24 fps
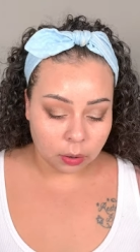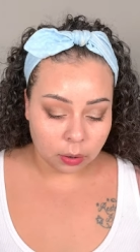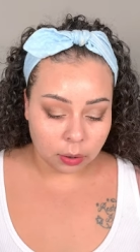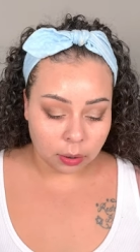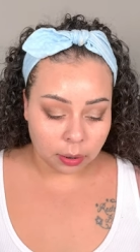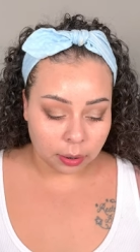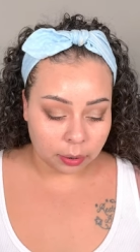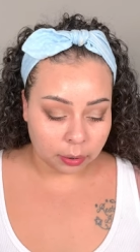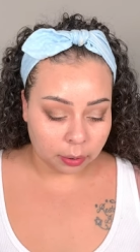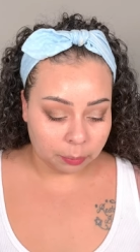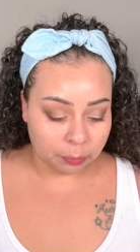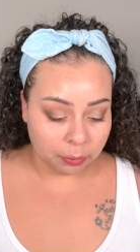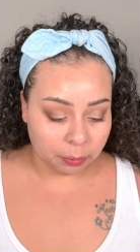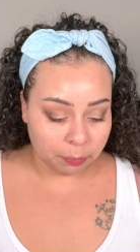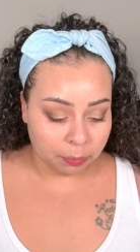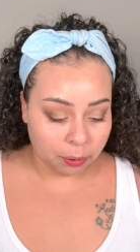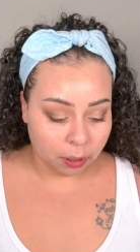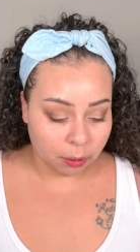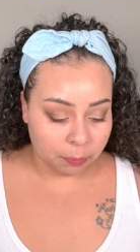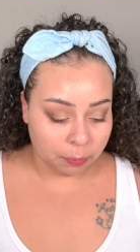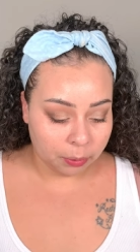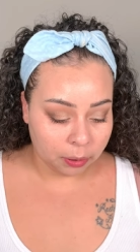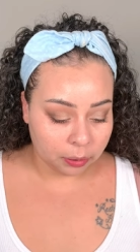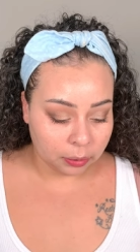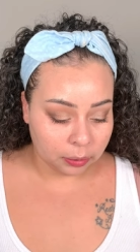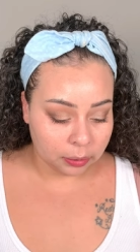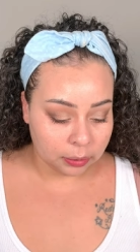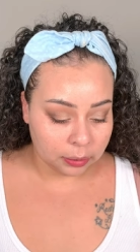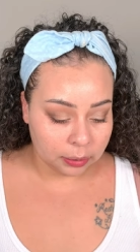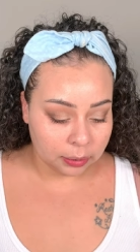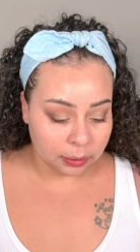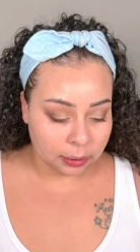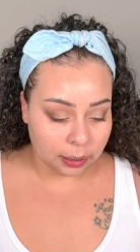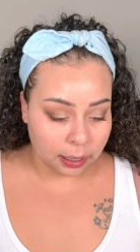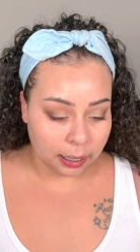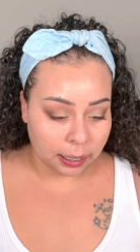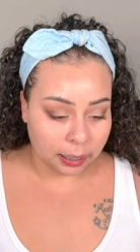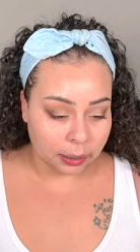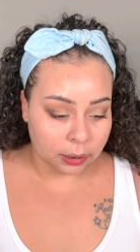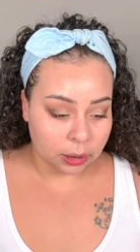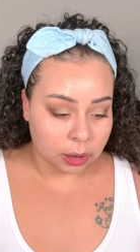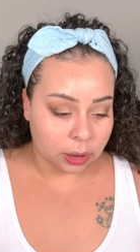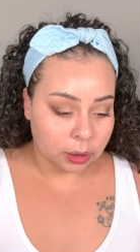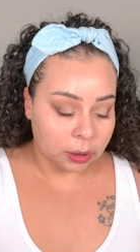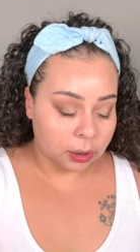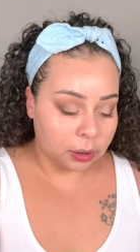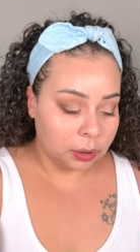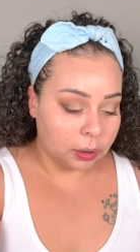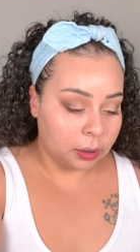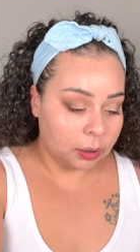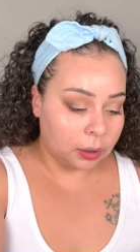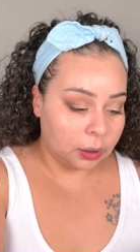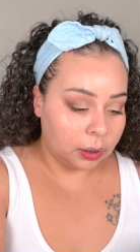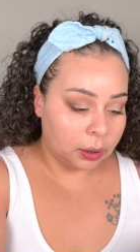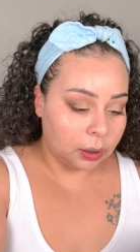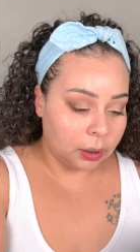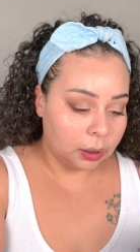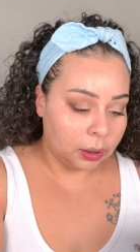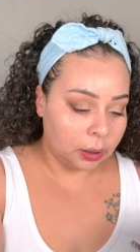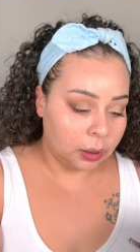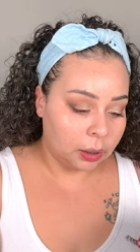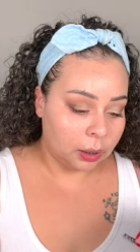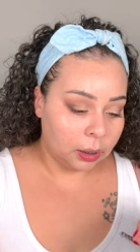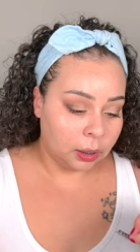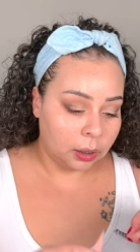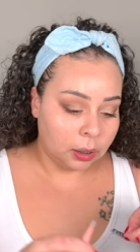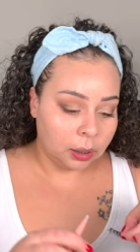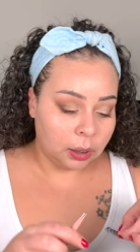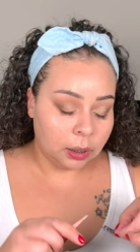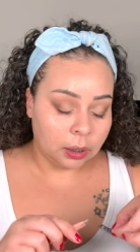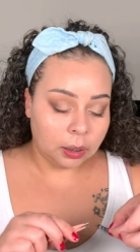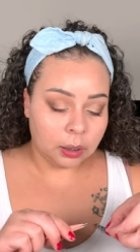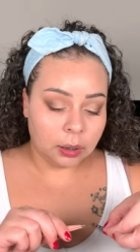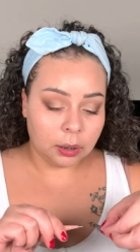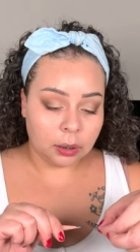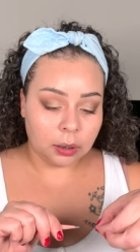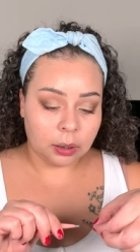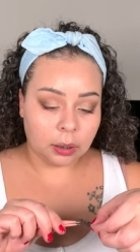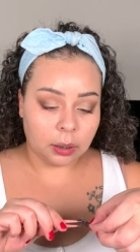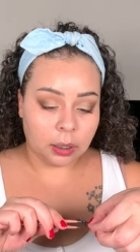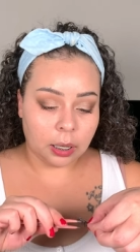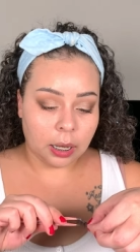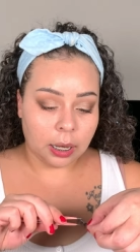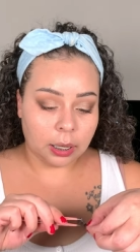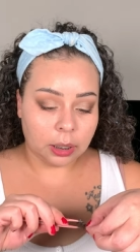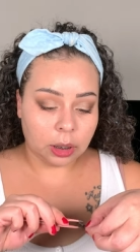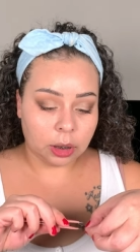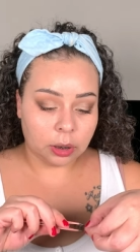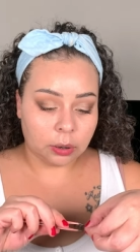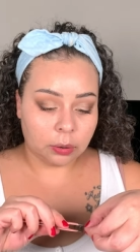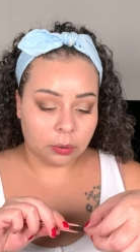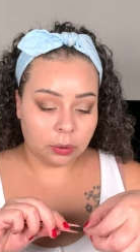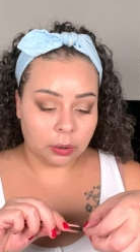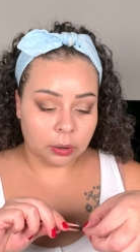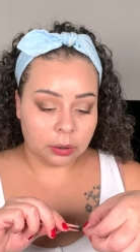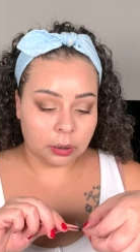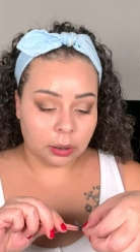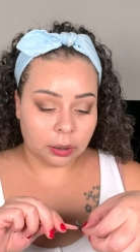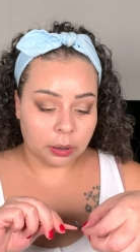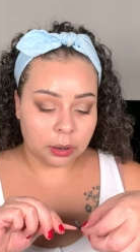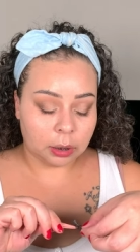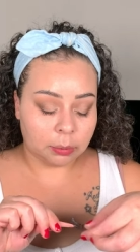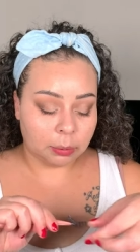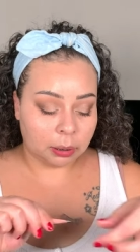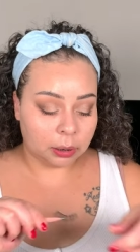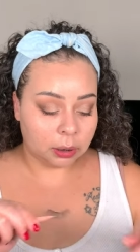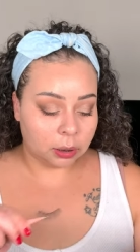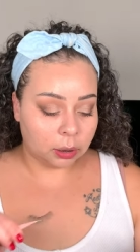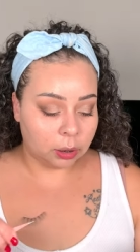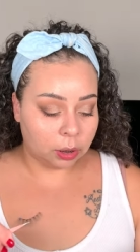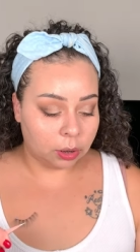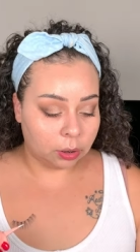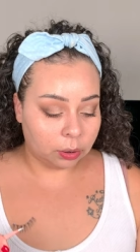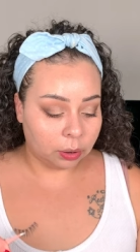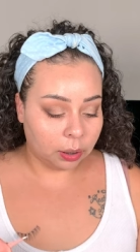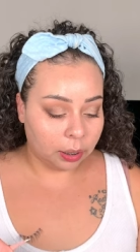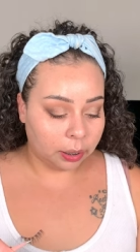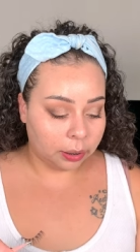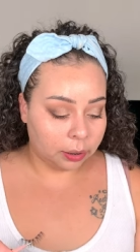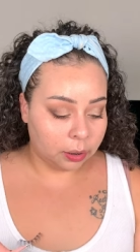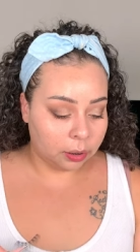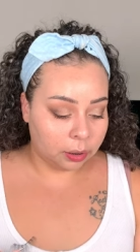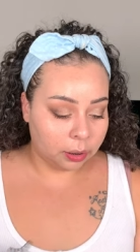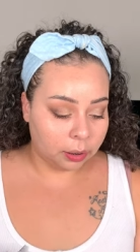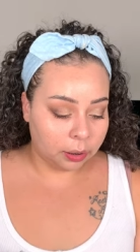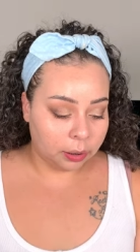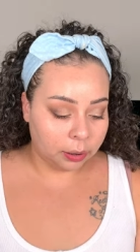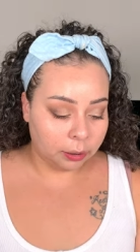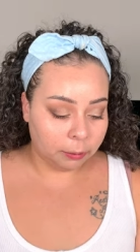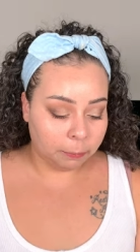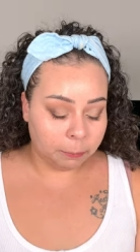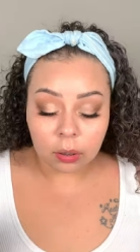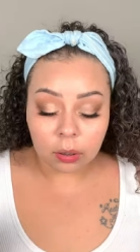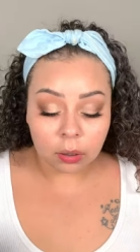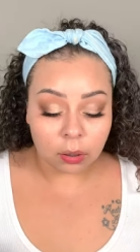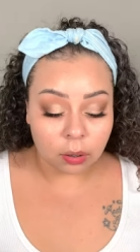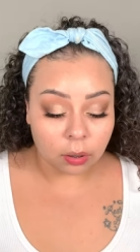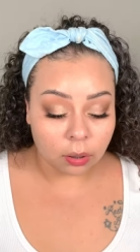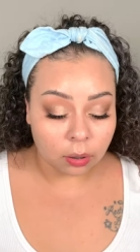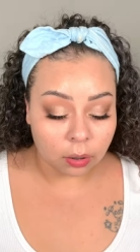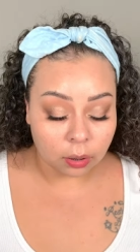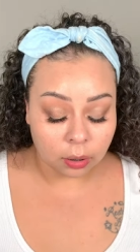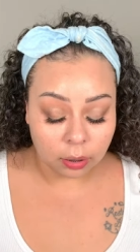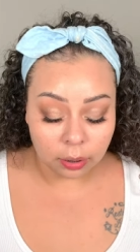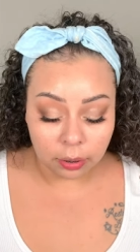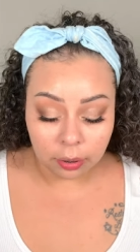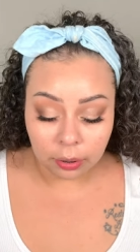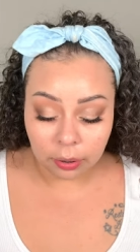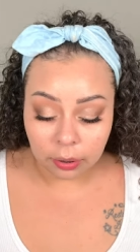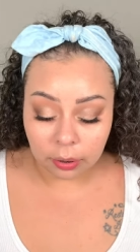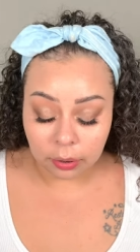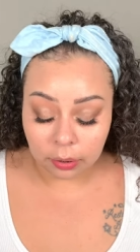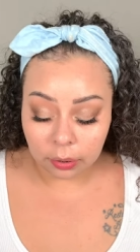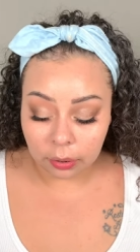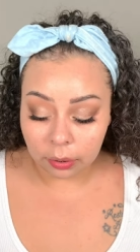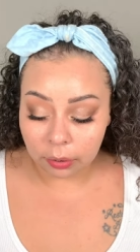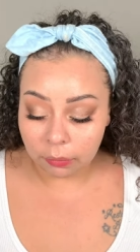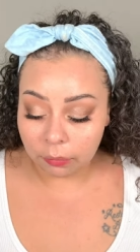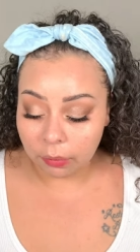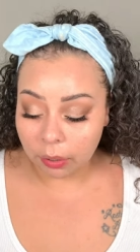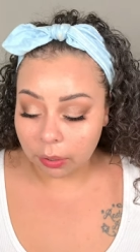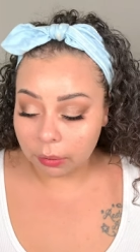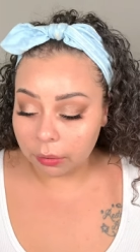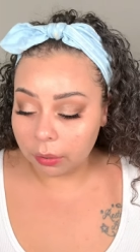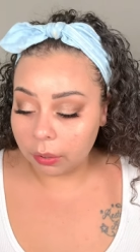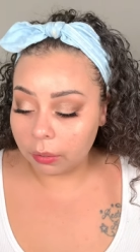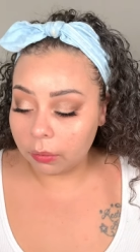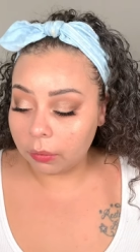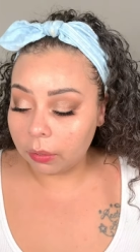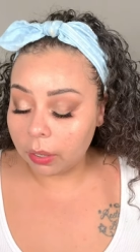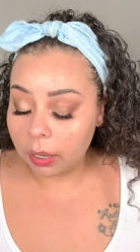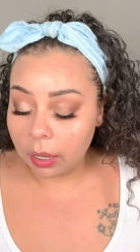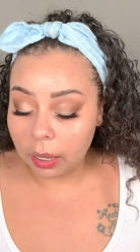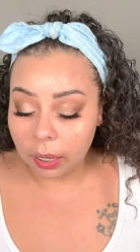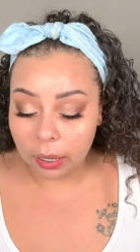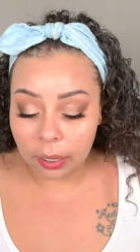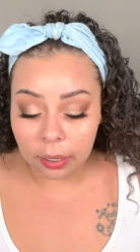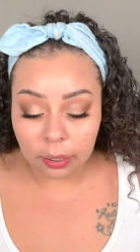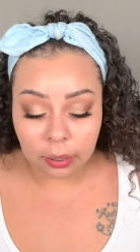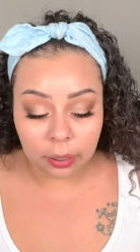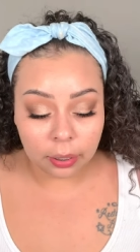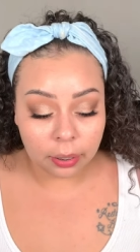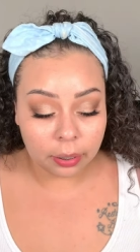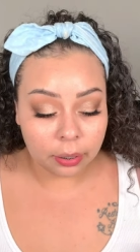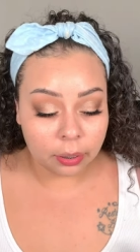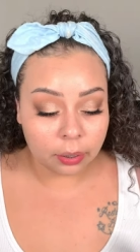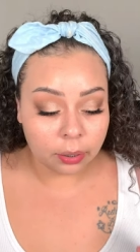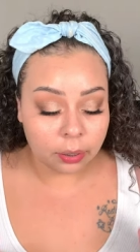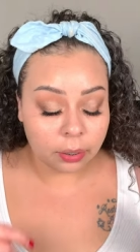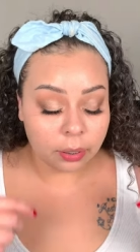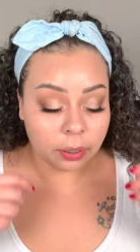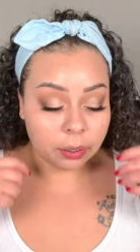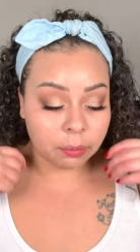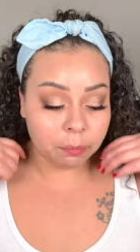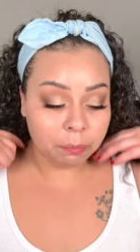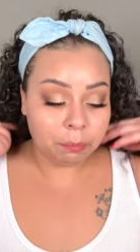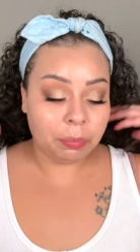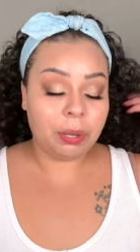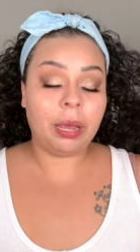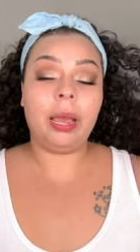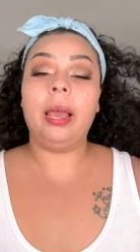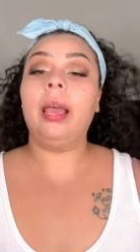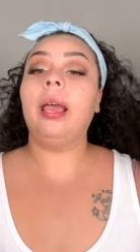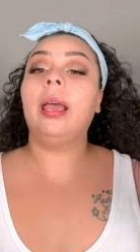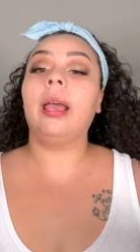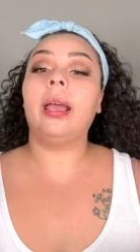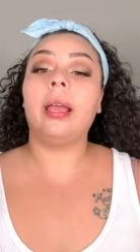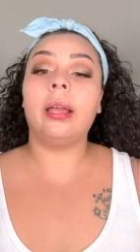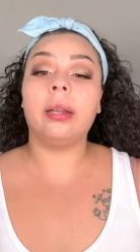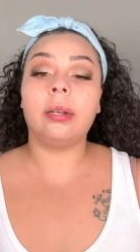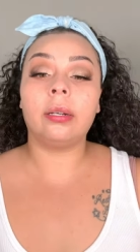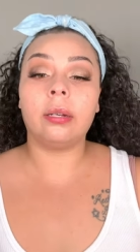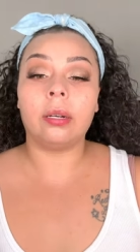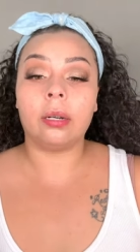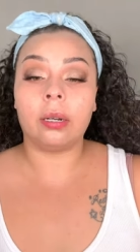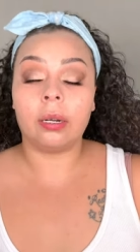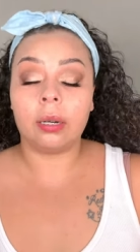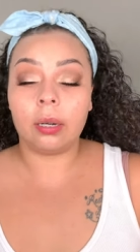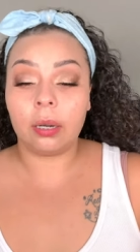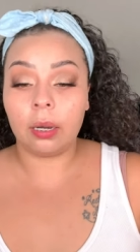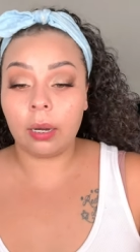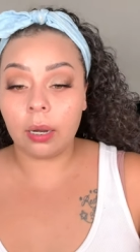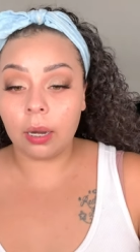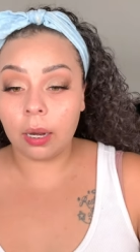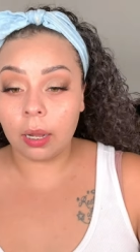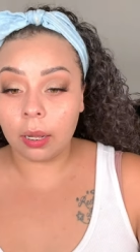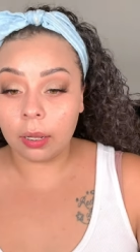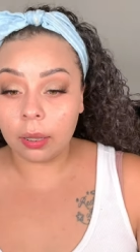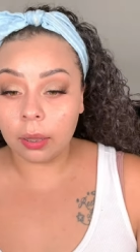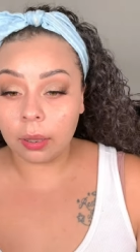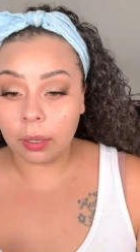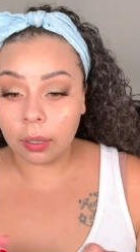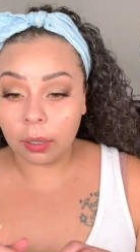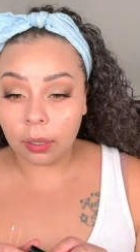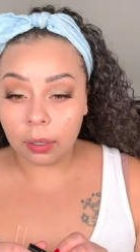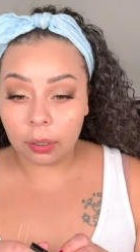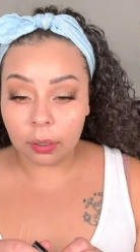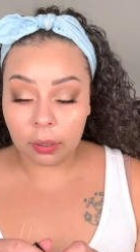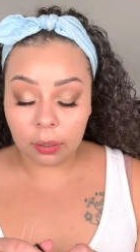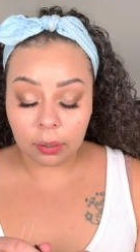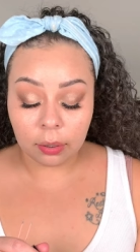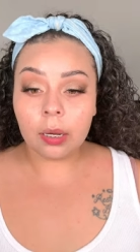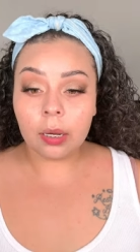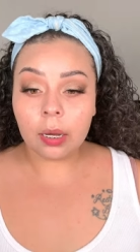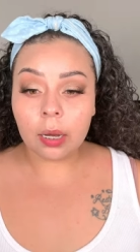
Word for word: Okay, let me pop on this lash because the lash glue looks like it's about to dry dry. Y'all, I didn't leave out no eyeliner unpacked or nothing.